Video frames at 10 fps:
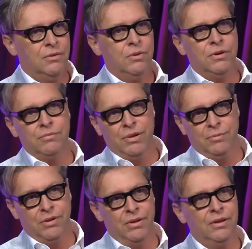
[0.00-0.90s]
welcome
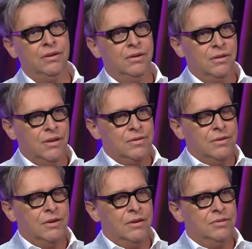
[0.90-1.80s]
people in.
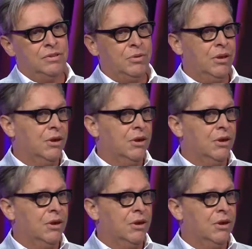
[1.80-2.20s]
Some of the